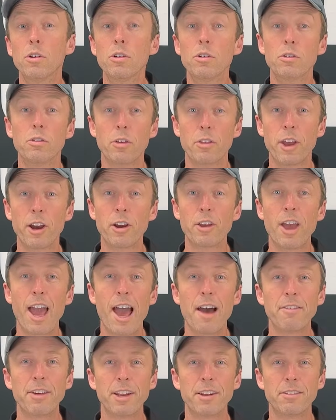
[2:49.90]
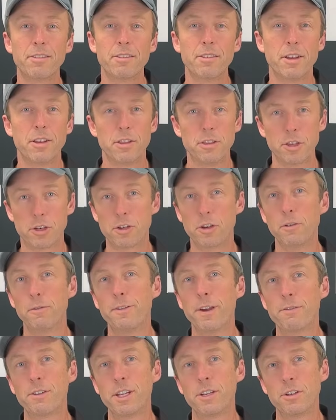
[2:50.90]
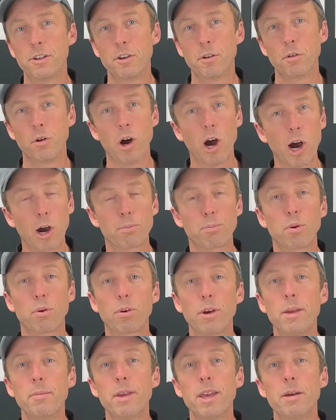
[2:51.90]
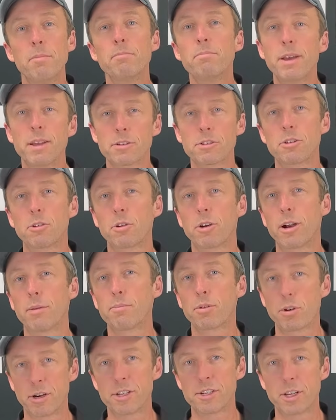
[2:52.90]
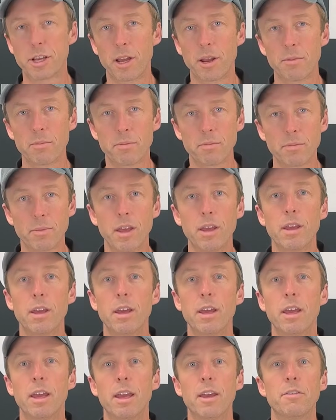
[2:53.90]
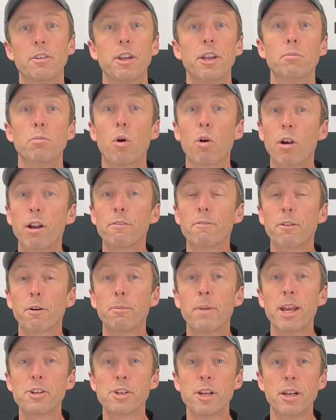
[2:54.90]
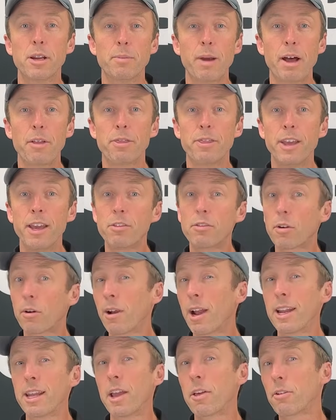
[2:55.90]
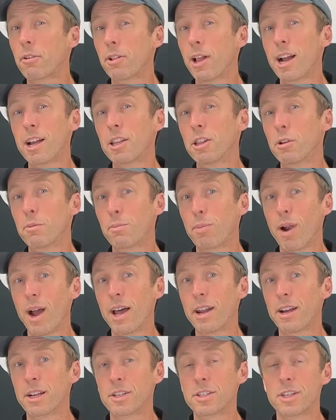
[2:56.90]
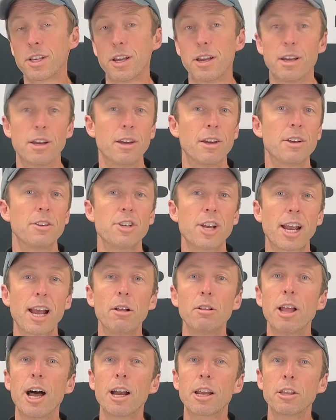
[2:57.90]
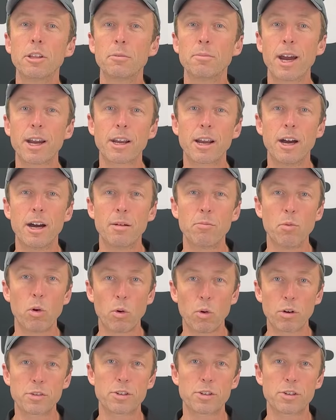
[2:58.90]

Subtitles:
So there you have it, the 252, our premium pistol grip grease gun. If you need more information about this or any other LockNLube products, check out LockNLube.com or